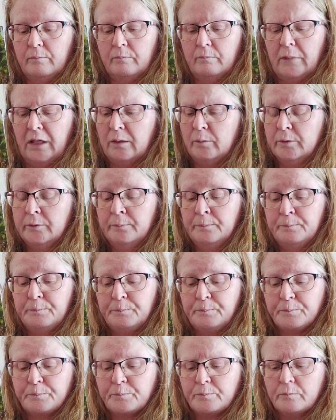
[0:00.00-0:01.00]
Melbourne,
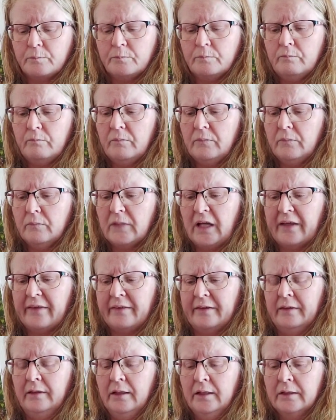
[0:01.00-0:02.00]
I
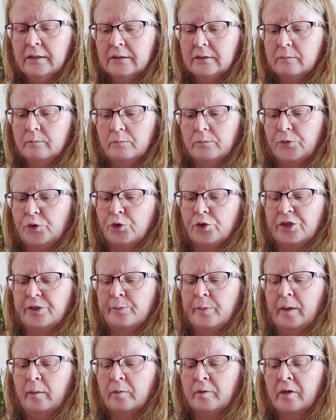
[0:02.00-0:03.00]
think. I'm sure
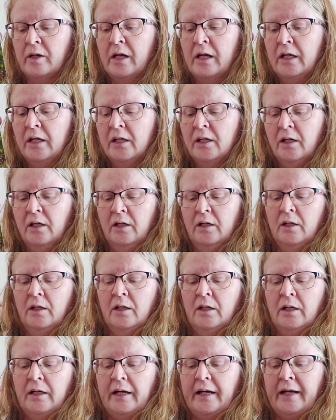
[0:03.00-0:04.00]
she's Melbourne.
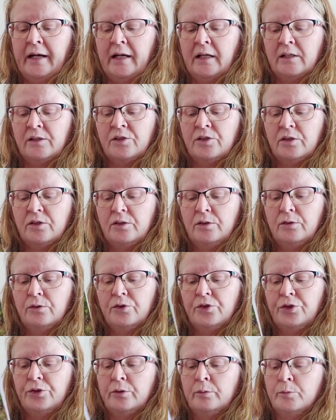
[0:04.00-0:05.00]
And
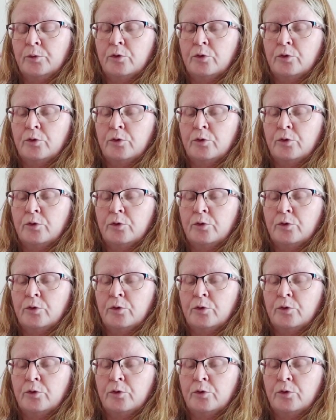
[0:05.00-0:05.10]
you two